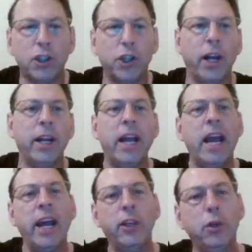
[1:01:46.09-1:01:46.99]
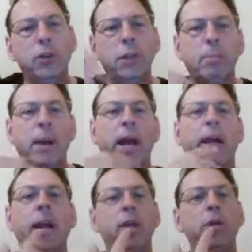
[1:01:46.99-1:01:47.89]
and you sit back and you
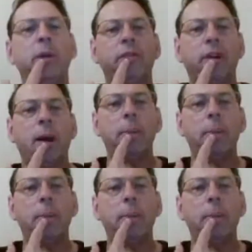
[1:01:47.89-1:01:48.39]
give commentary.